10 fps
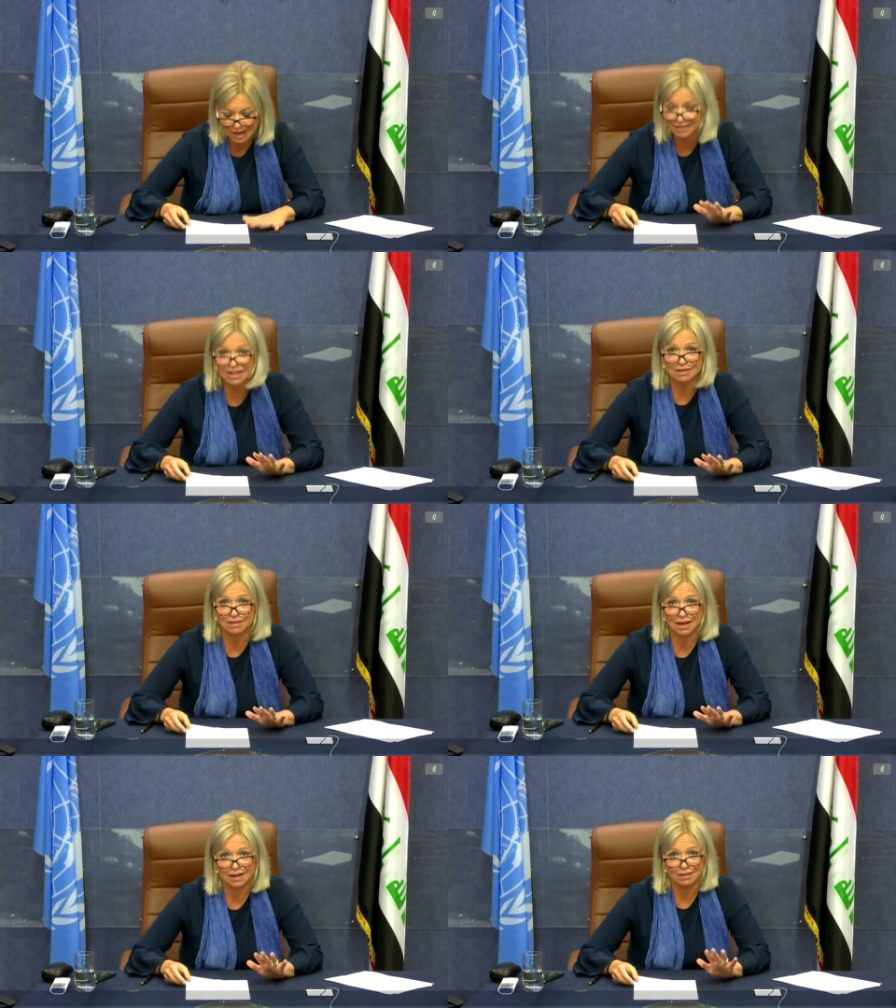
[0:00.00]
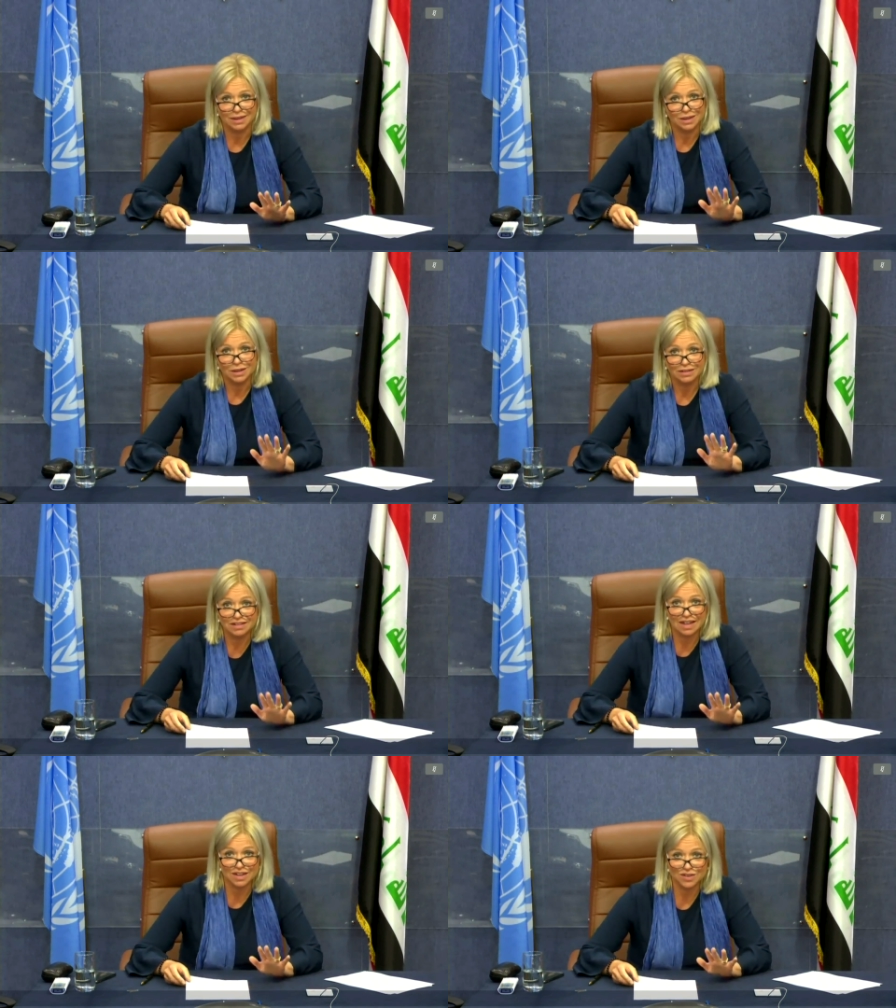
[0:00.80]
And yes,
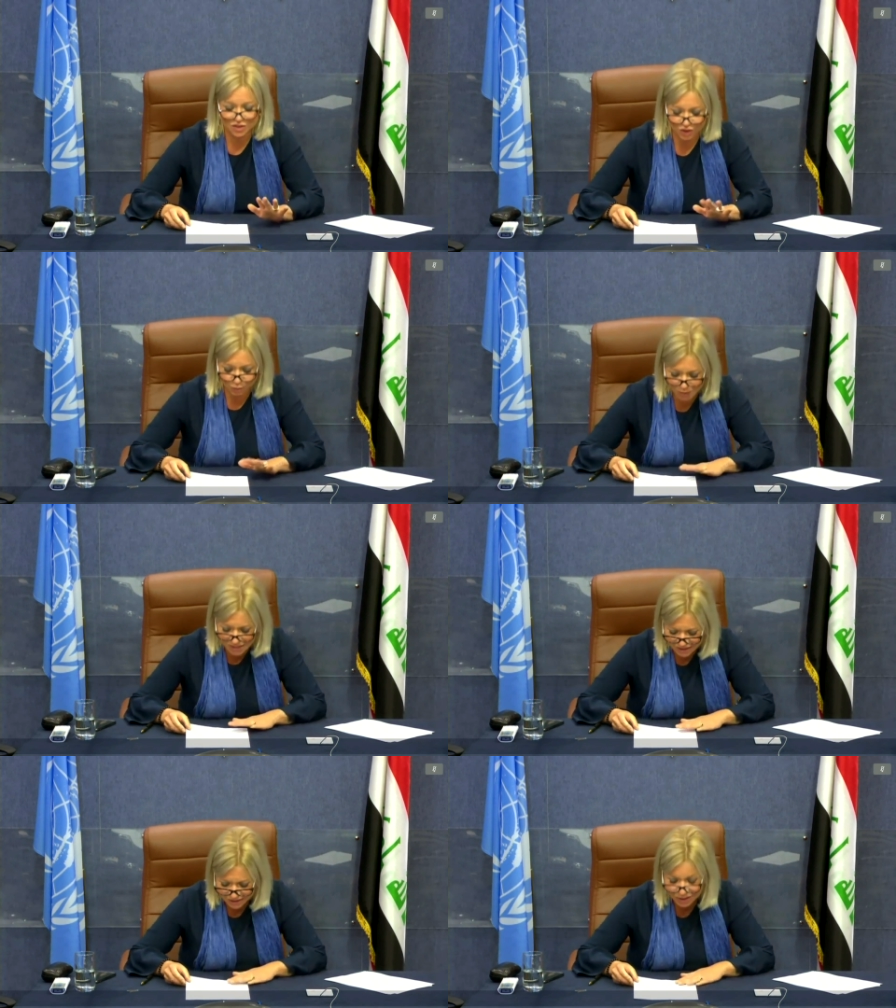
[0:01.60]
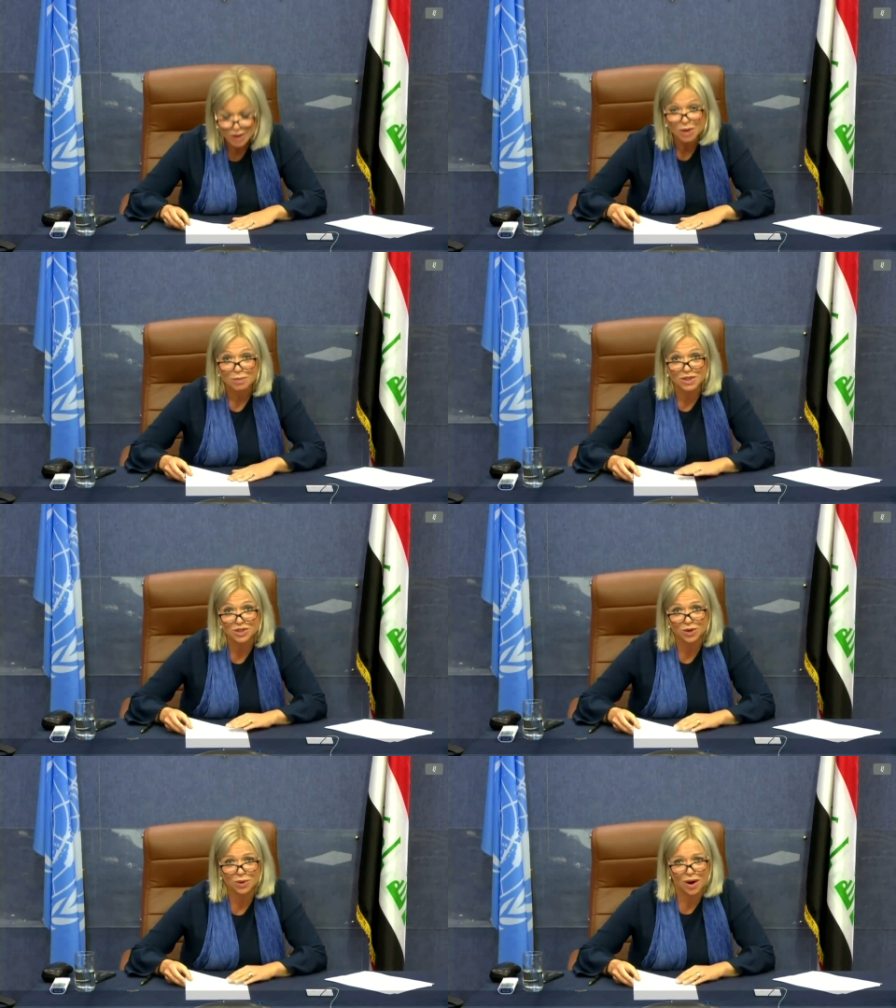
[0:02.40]
the challenges are many,
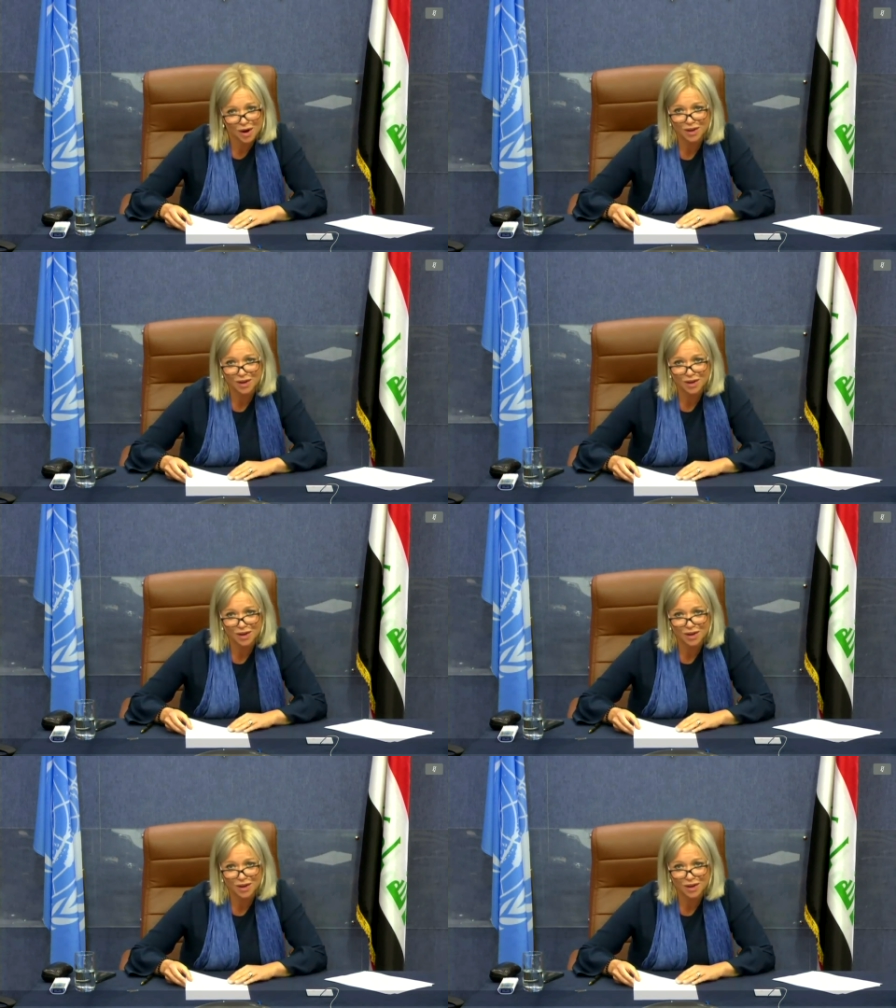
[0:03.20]
but so